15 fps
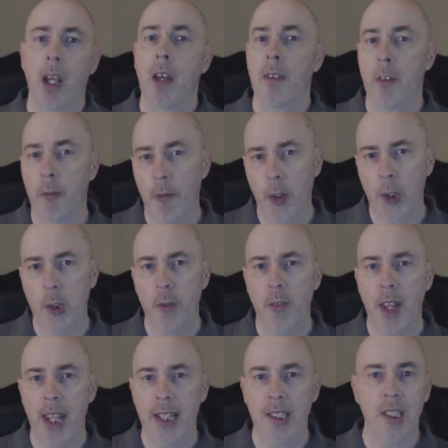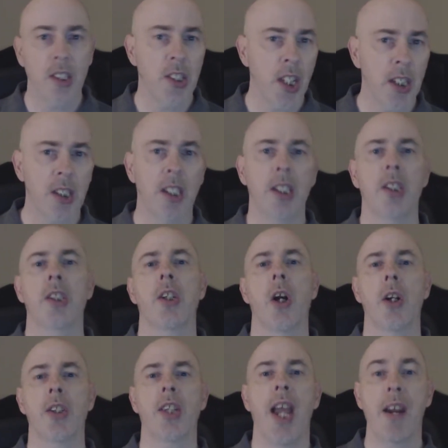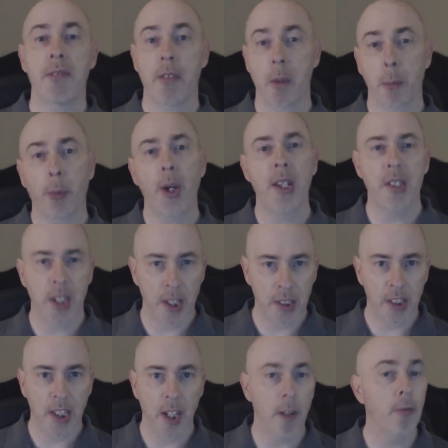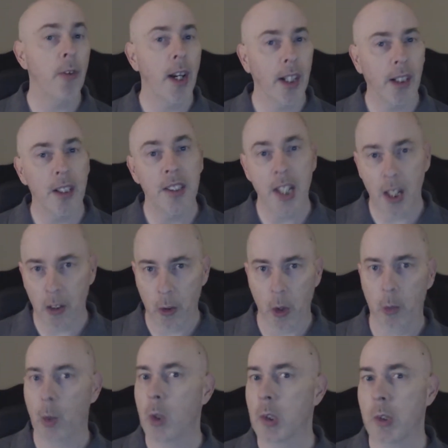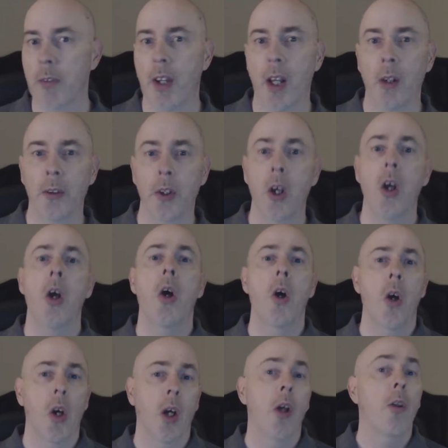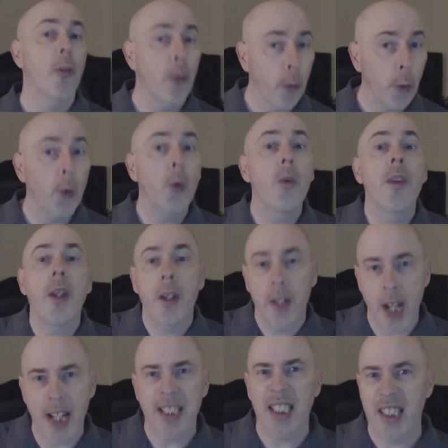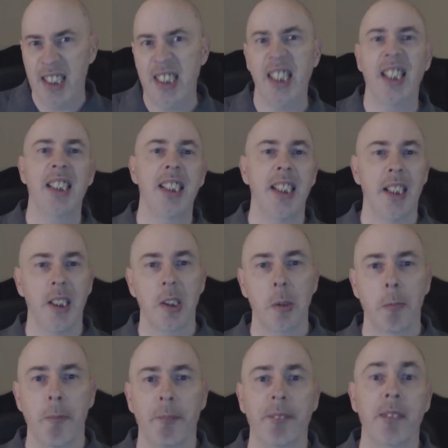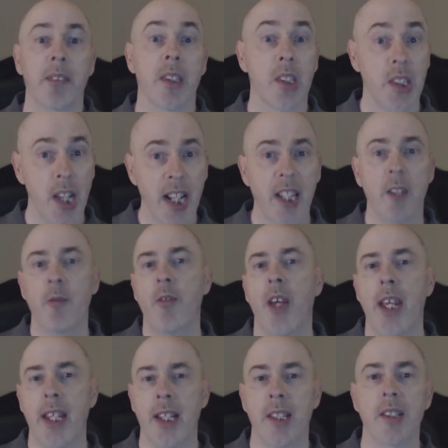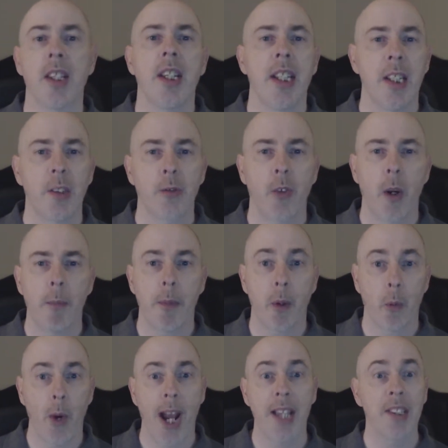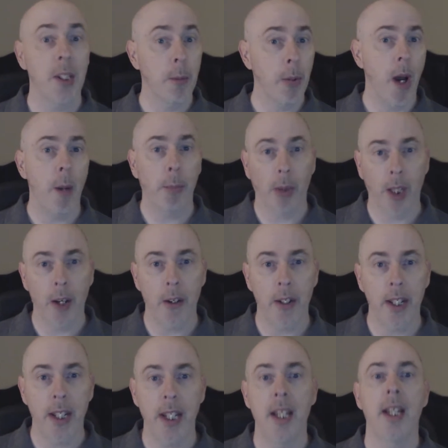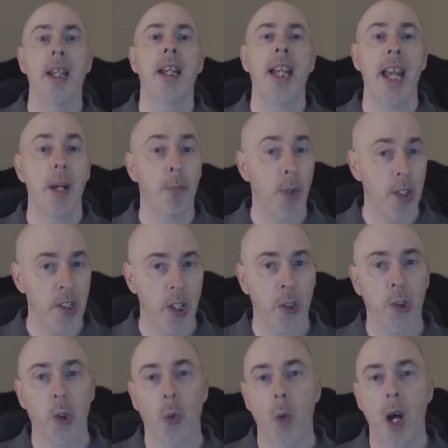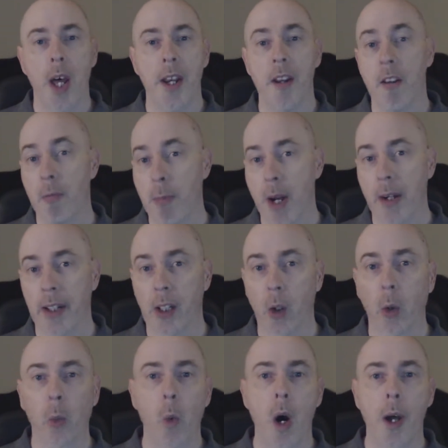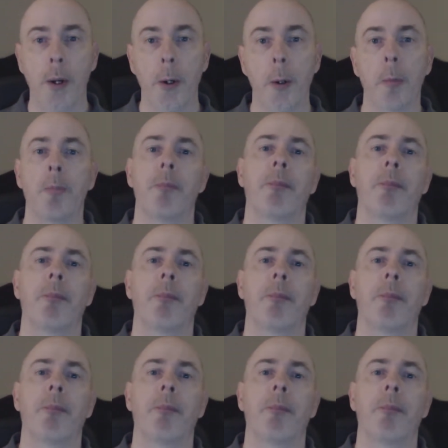The first phase essentially starts after the presidency of Franklin Delano Roosevelt through the 1960s. The second phase is from the rising popularity and presidential run of Barry Goldwater